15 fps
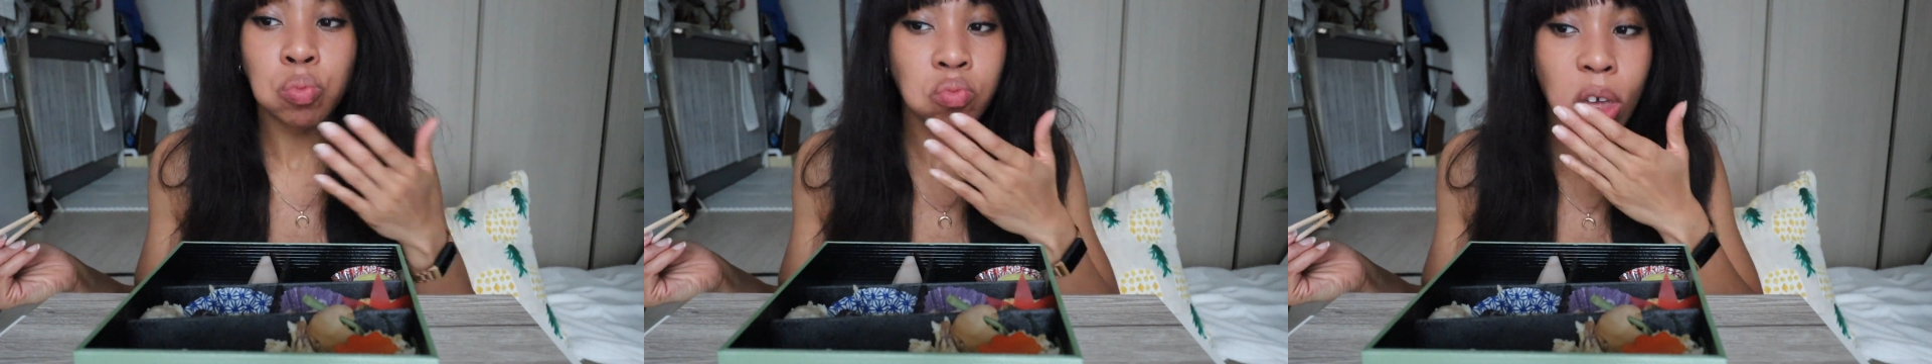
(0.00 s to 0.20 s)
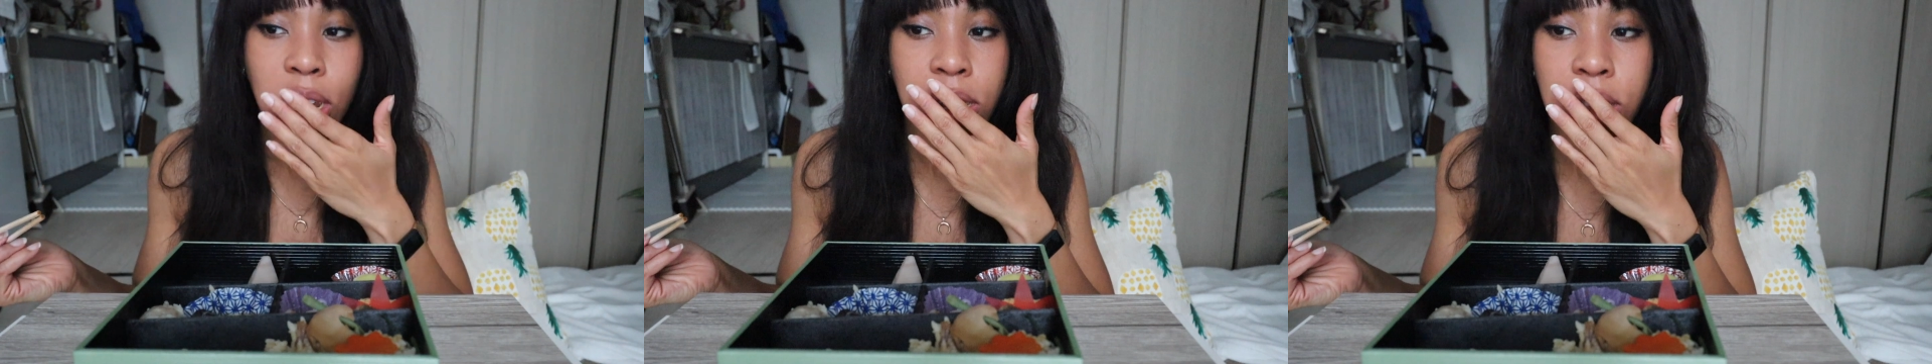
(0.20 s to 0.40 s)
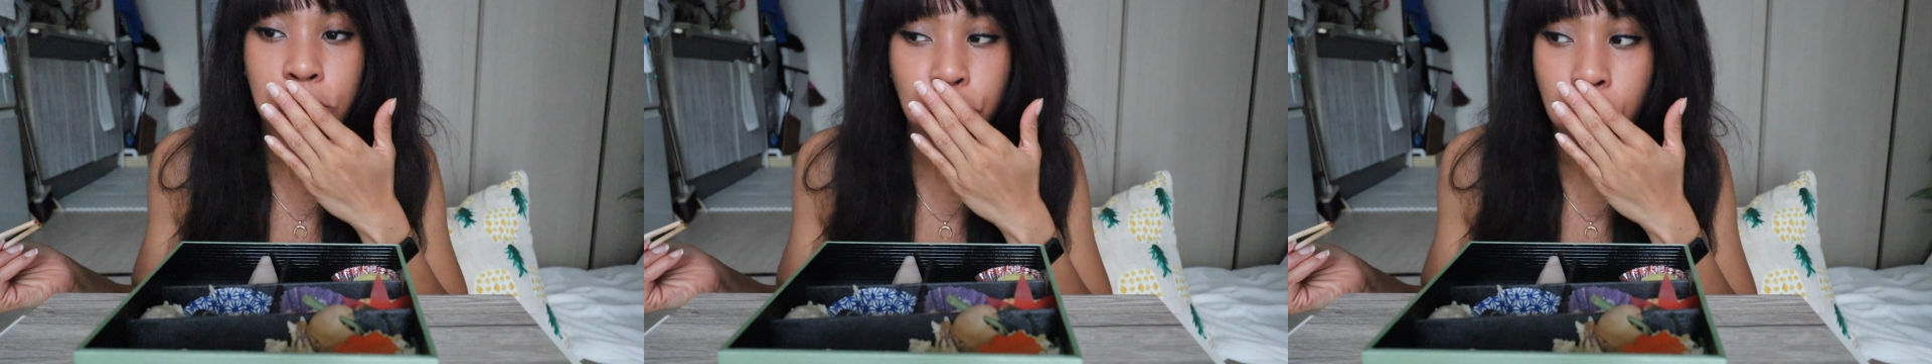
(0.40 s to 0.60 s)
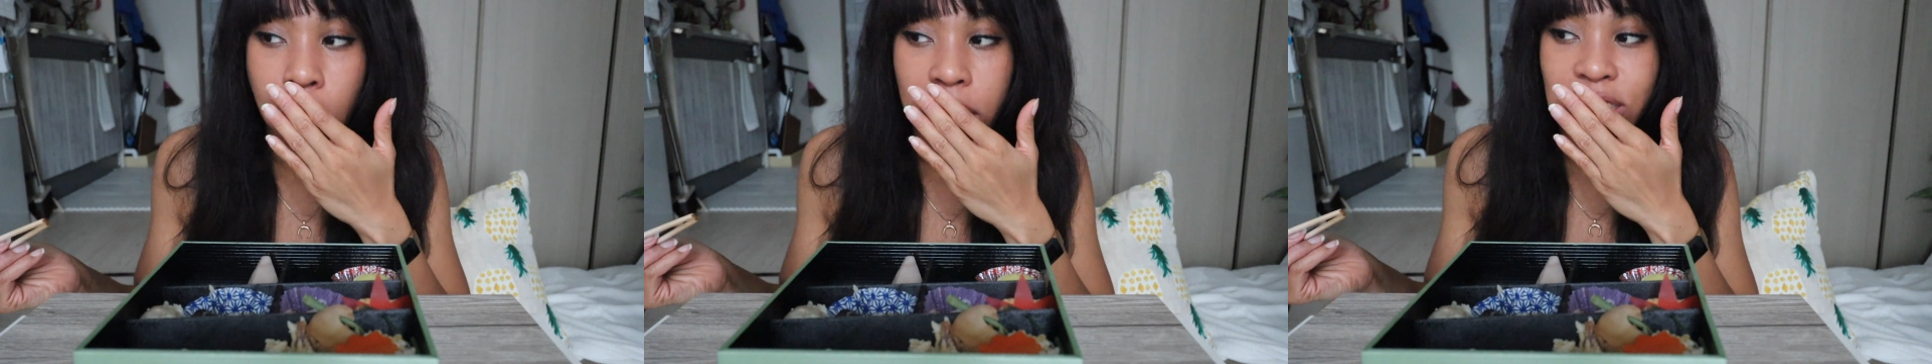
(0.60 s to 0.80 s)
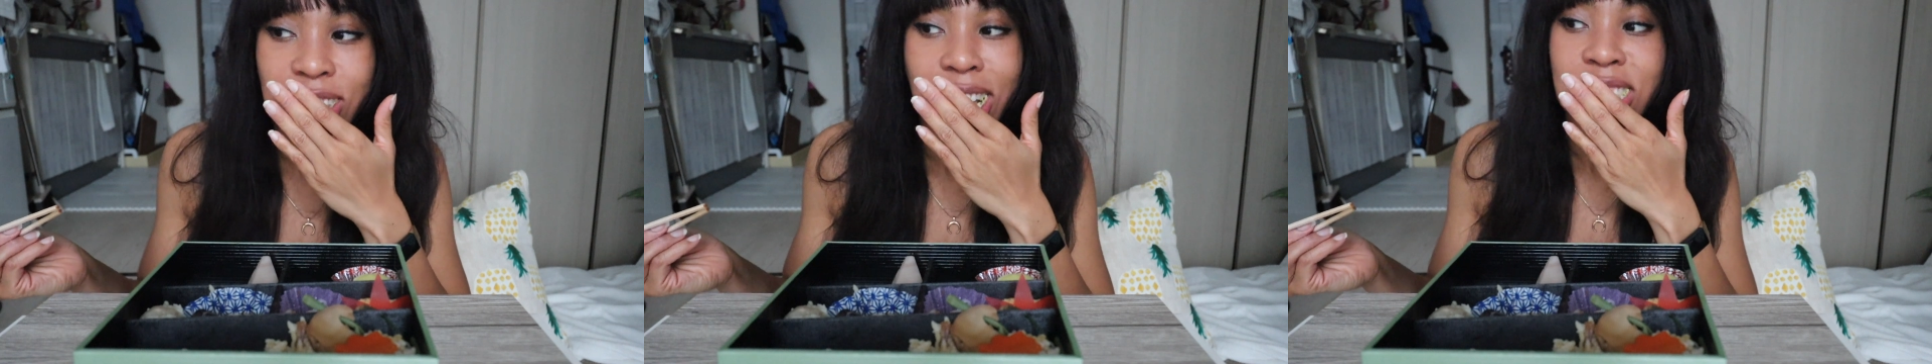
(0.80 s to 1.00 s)
Anything
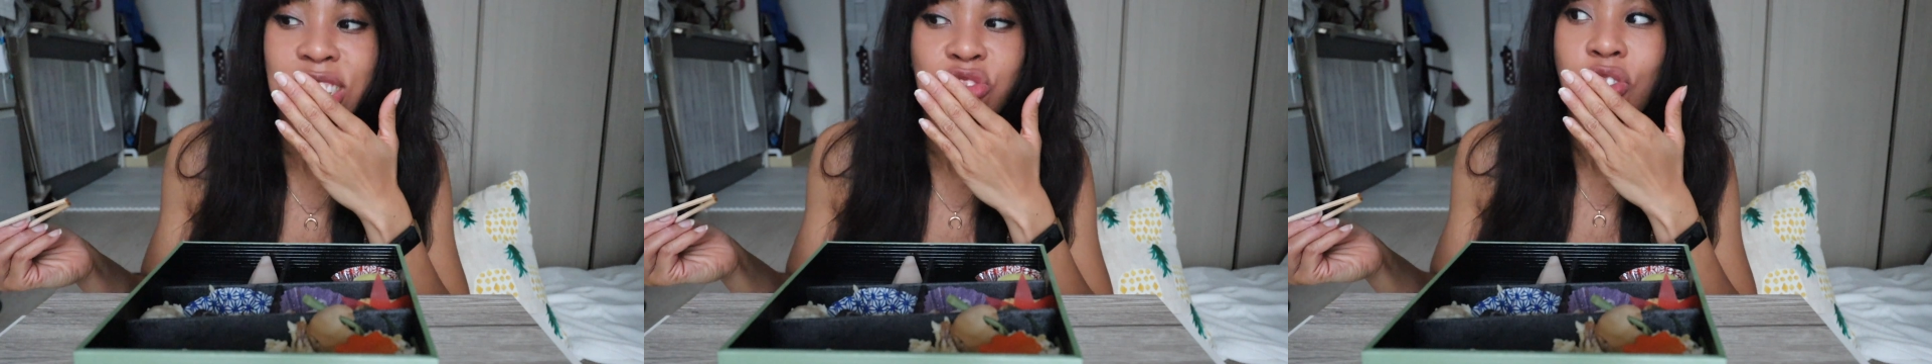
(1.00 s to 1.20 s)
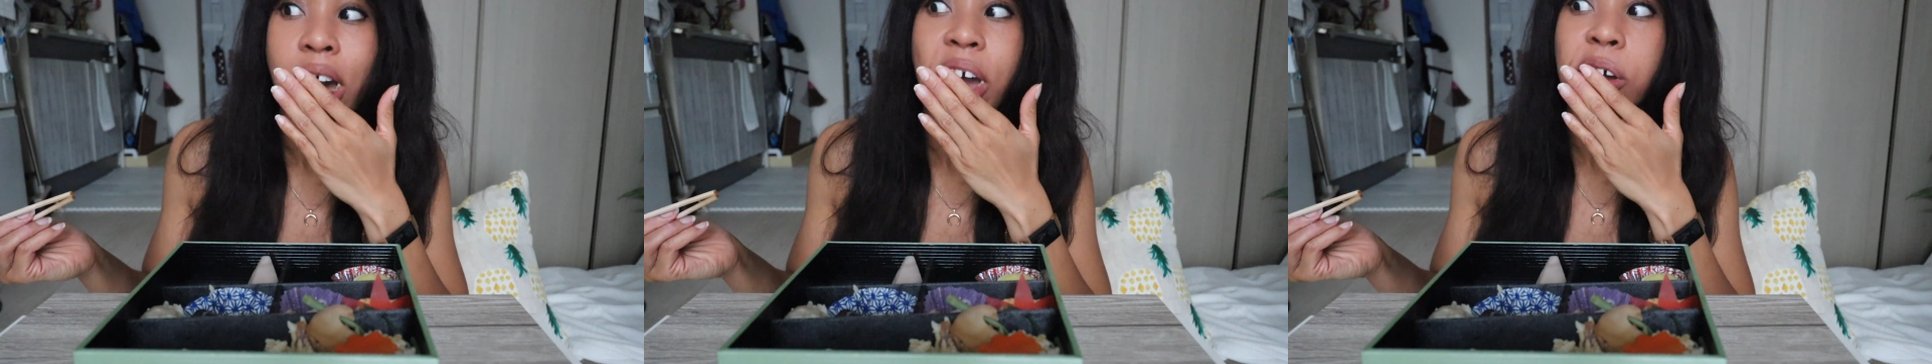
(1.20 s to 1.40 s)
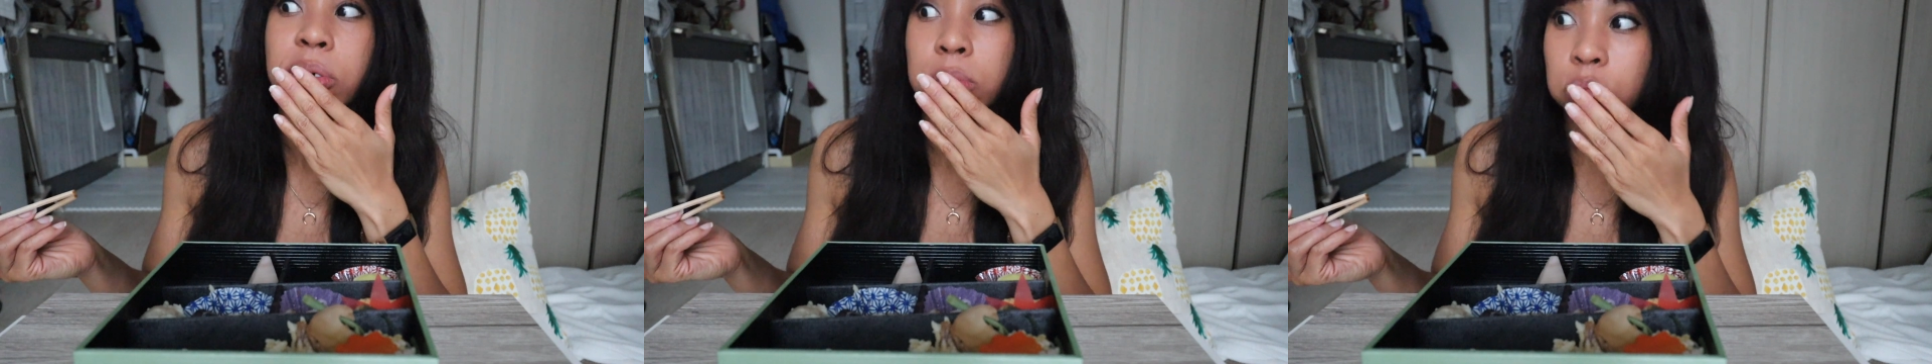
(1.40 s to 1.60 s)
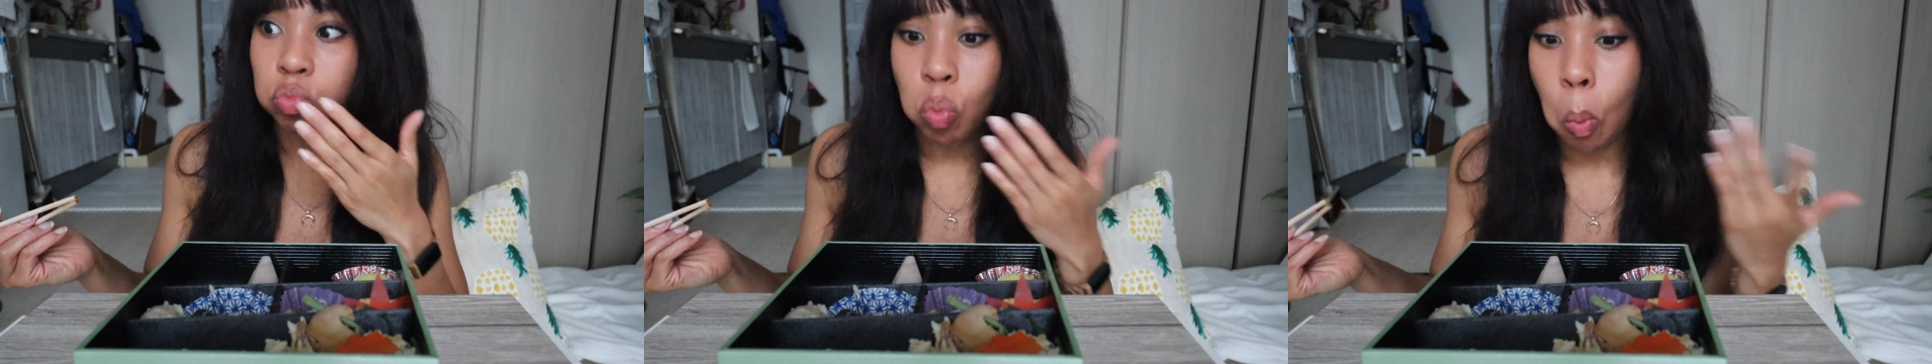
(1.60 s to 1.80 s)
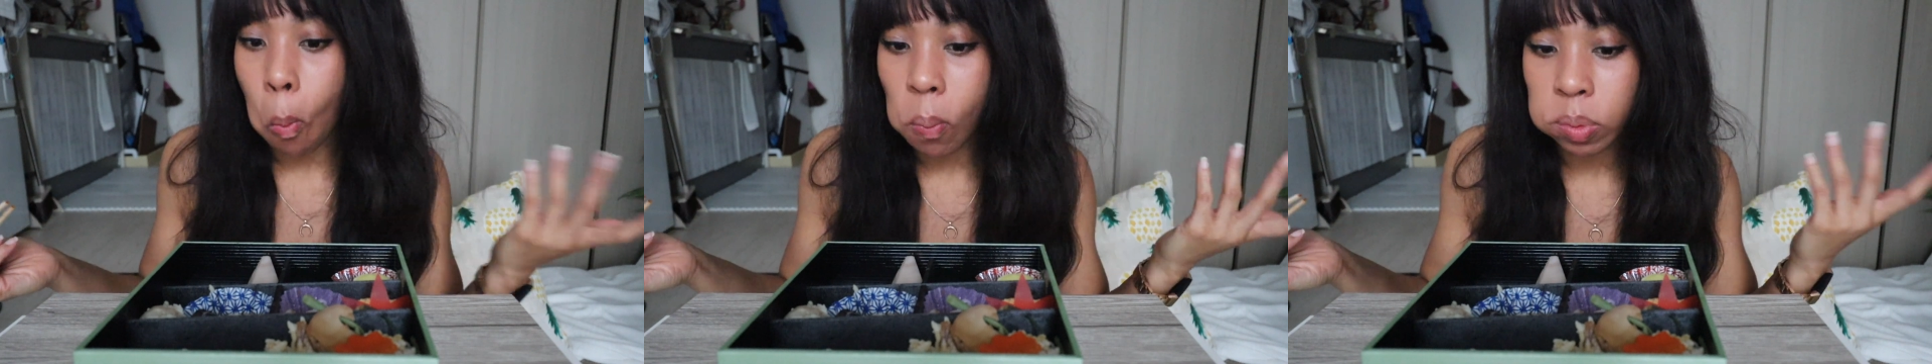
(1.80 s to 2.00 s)
fried tastes great.
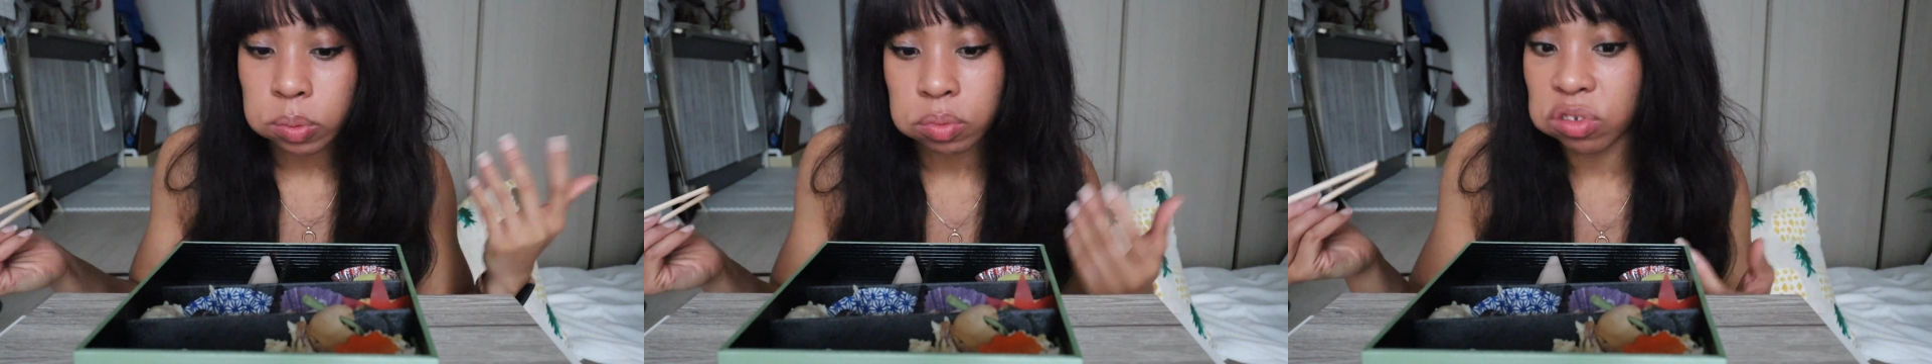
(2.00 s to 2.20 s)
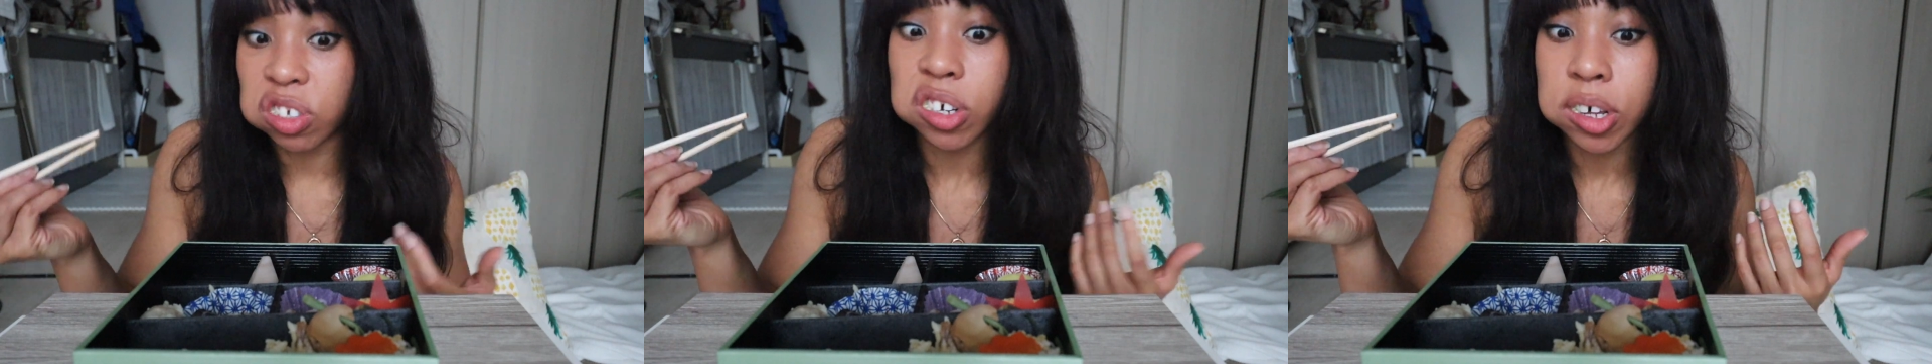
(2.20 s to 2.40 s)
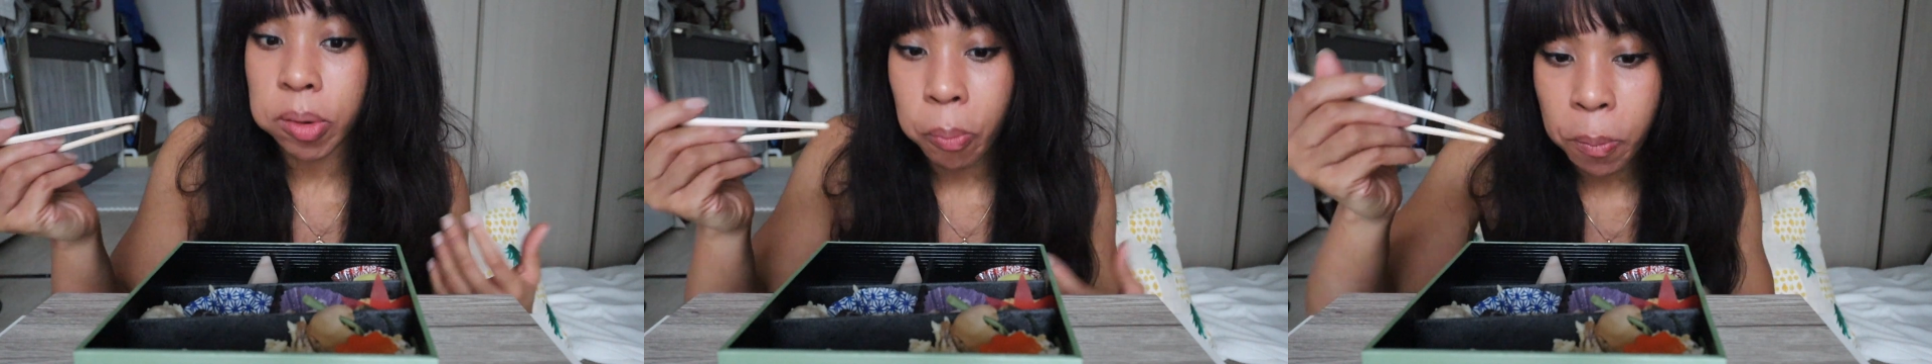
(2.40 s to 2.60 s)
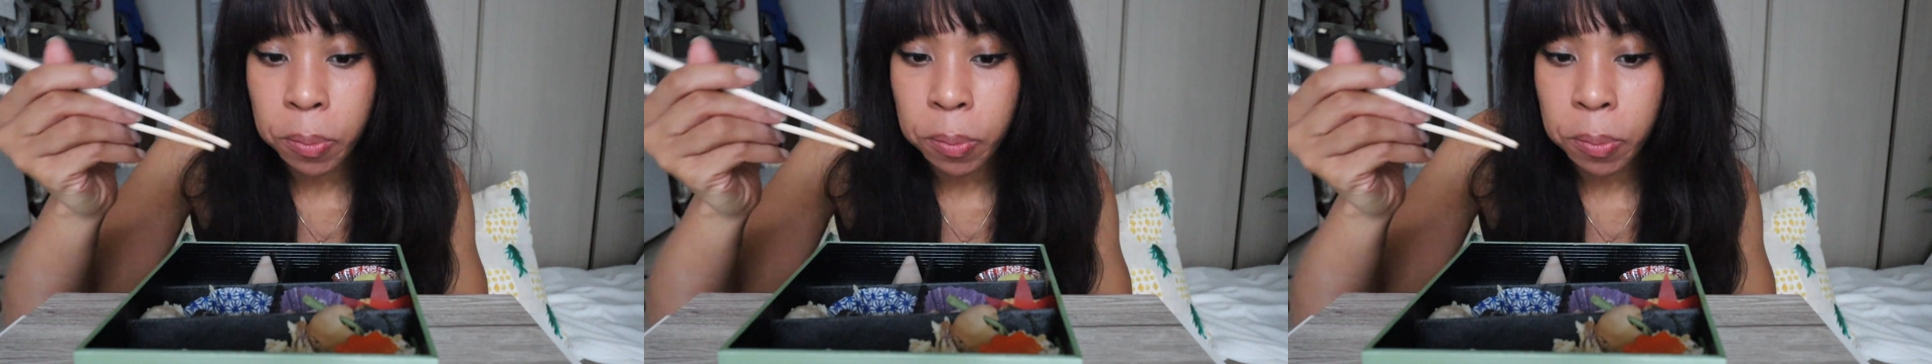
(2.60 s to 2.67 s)
Duh.